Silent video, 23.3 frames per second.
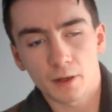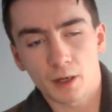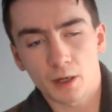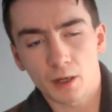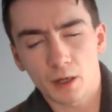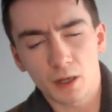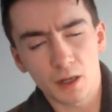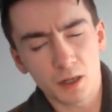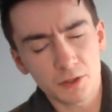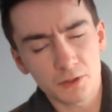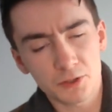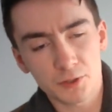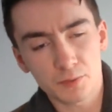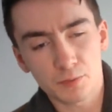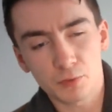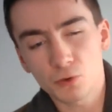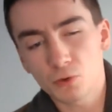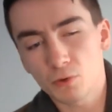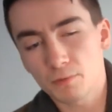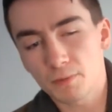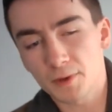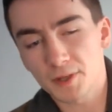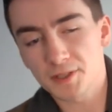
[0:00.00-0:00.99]
I can't
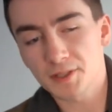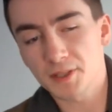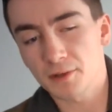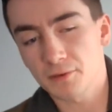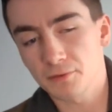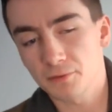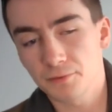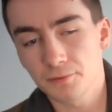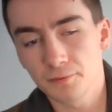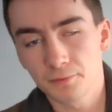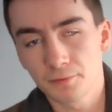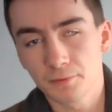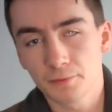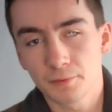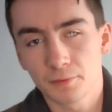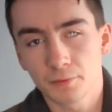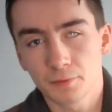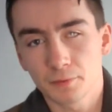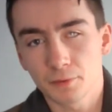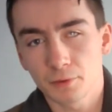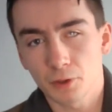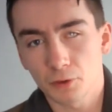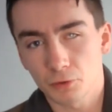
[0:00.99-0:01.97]
support myself
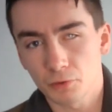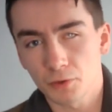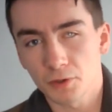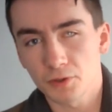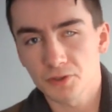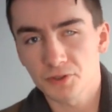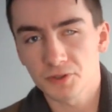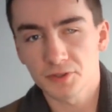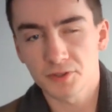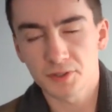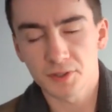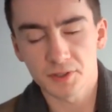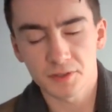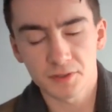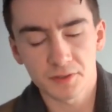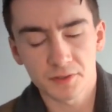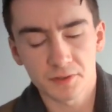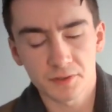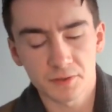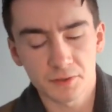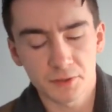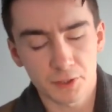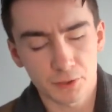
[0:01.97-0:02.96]
across
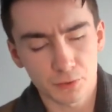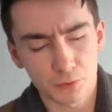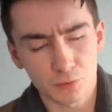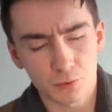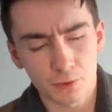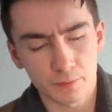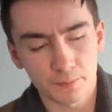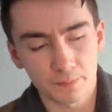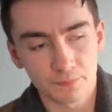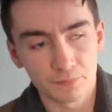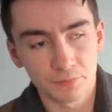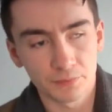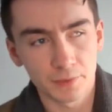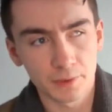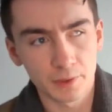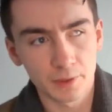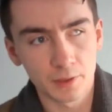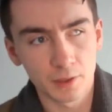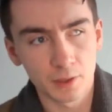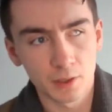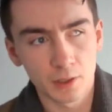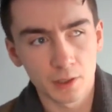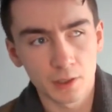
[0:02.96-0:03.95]
this wall,
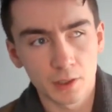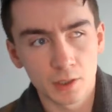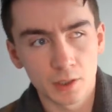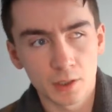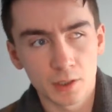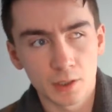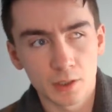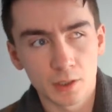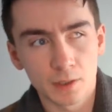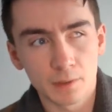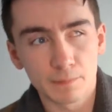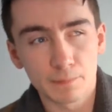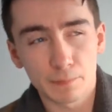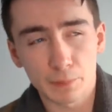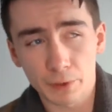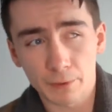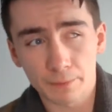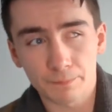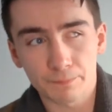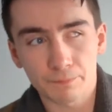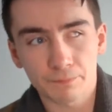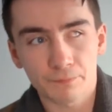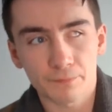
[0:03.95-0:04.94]

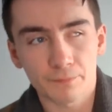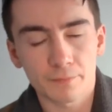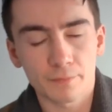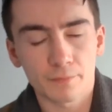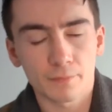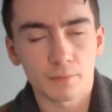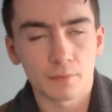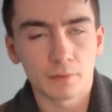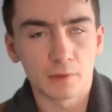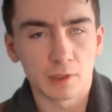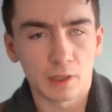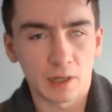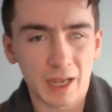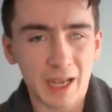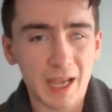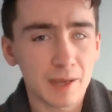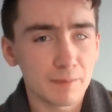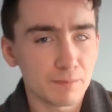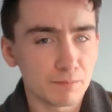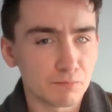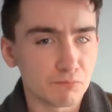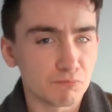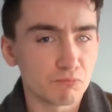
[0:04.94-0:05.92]
but I
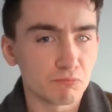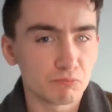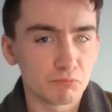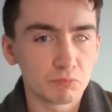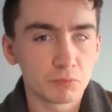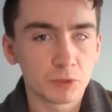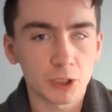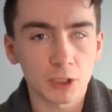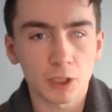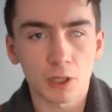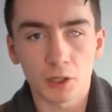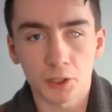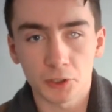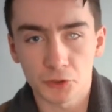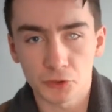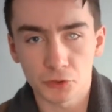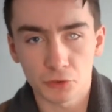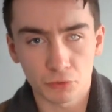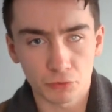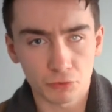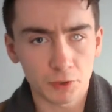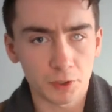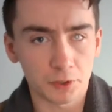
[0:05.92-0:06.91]
am tied
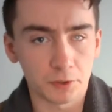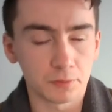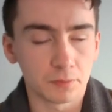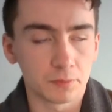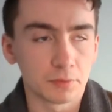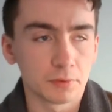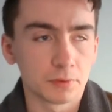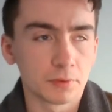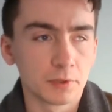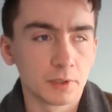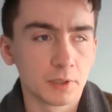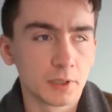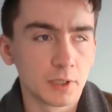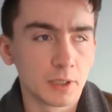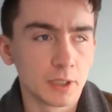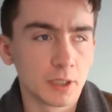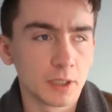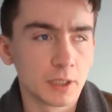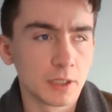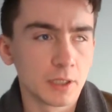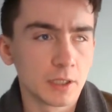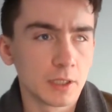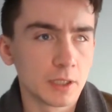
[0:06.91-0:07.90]
to a rope,
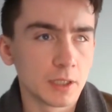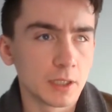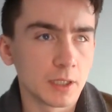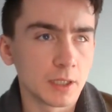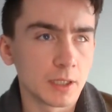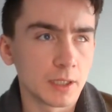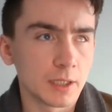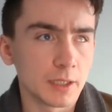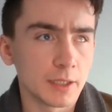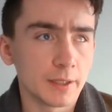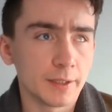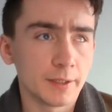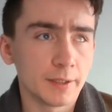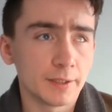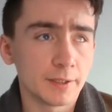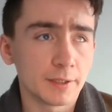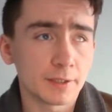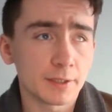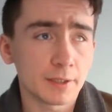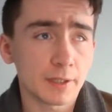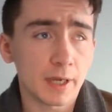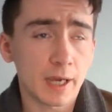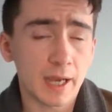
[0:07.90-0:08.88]

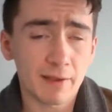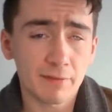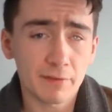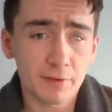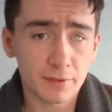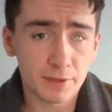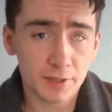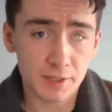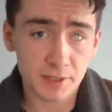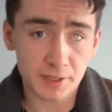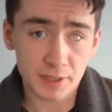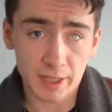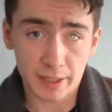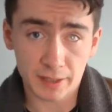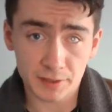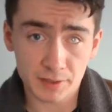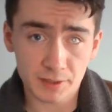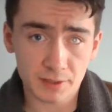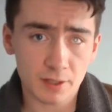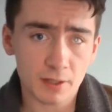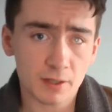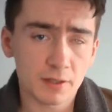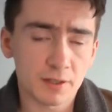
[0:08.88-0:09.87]
and I have had this
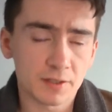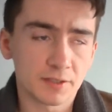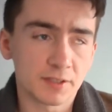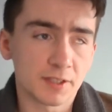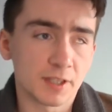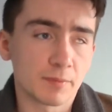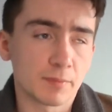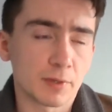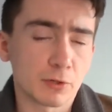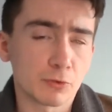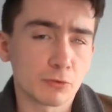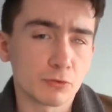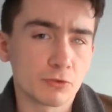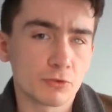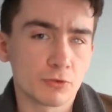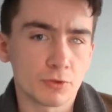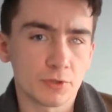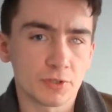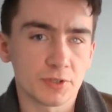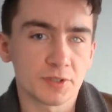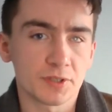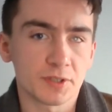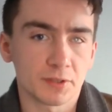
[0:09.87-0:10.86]
anxiety about
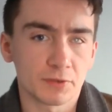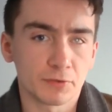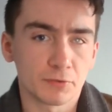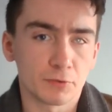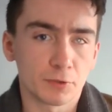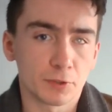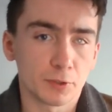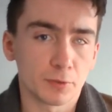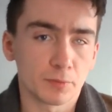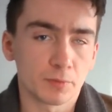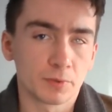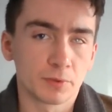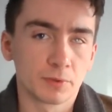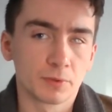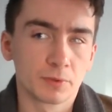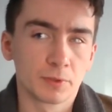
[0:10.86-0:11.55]
trusting the rope.